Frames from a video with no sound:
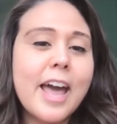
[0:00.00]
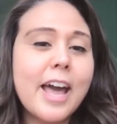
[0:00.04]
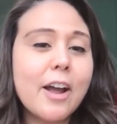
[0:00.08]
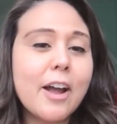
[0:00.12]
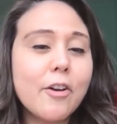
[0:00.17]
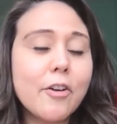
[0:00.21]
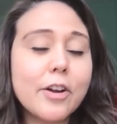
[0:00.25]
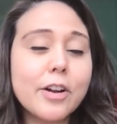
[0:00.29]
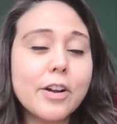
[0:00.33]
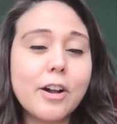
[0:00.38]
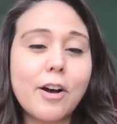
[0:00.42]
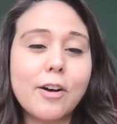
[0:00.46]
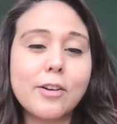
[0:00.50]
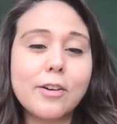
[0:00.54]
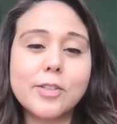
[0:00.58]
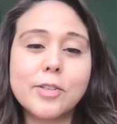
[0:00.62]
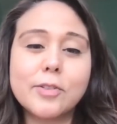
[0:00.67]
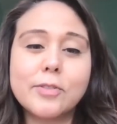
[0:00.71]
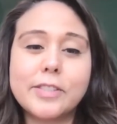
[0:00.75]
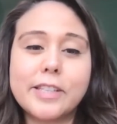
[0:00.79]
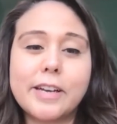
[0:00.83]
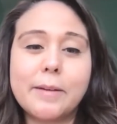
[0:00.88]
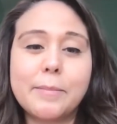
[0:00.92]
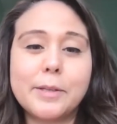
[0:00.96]
Aaron
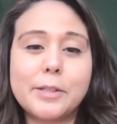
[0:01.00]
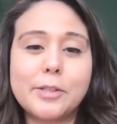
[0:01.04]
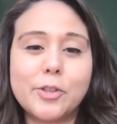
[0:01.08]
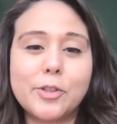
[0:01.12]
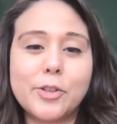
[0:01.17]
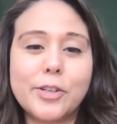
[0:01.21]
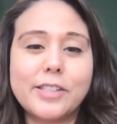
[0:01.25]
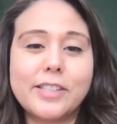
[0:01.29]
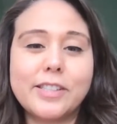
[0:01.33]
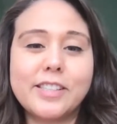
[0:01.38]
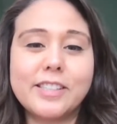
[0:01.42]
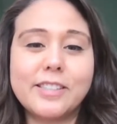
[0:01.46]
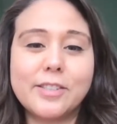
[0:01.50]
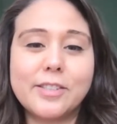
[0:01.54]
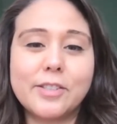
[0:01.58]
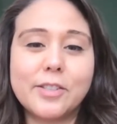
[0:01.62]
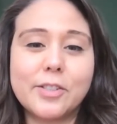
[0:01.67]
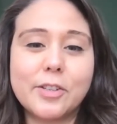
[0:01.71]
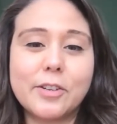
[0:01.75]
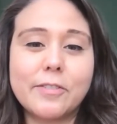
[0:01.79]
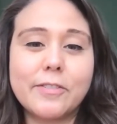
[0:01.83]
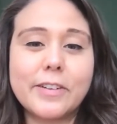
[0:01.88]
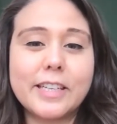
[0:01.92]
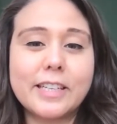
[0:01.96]
also demonstrates his
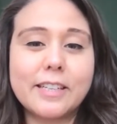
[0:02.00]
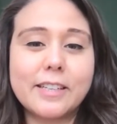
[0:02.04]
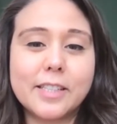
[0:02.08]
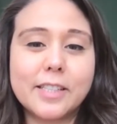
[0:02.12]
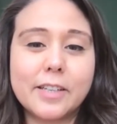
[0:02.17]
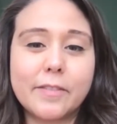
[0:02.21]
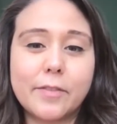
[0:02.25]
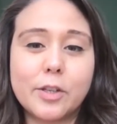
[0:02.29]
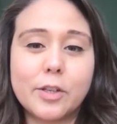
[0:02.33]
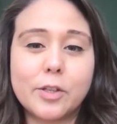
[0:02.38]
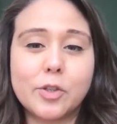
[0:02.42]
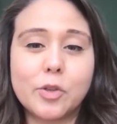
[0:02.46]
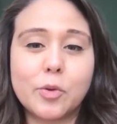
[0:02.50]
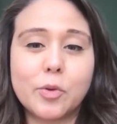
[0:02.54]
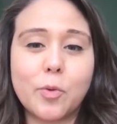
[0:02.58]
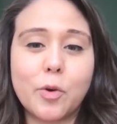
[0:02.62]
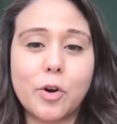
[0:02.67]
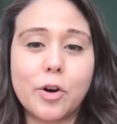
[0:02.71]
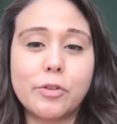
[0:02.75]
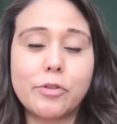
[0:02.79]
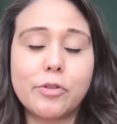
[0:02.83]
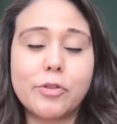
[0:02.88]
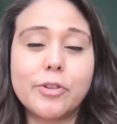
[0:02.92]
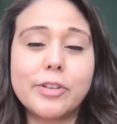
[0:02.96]
deservingness of this
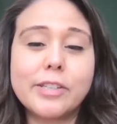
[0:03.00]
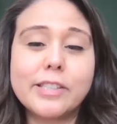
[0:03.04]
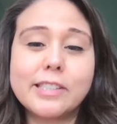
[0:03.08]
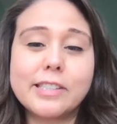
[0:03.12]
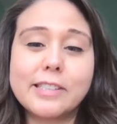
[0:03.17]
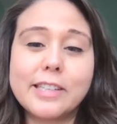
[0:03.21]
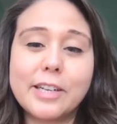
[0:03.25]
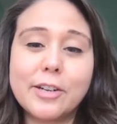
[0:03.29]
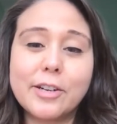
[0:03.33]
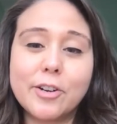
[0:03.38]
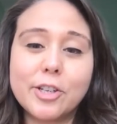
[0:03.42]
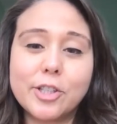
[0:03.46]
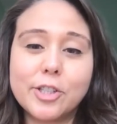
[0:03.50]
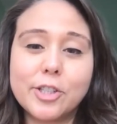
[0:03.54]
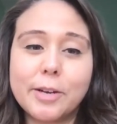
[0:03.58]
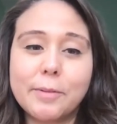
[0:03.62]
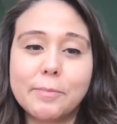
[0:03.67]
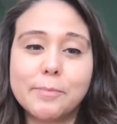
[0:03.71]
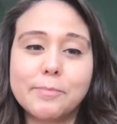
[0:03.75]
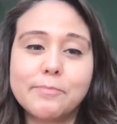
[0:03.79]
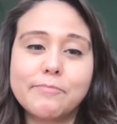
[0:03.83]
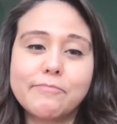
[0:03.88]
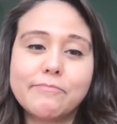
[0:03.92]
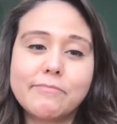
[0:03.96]
award through his
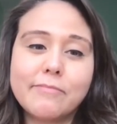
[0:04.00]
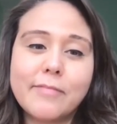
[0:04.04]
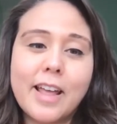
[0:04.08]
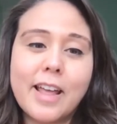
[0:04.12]
leadership.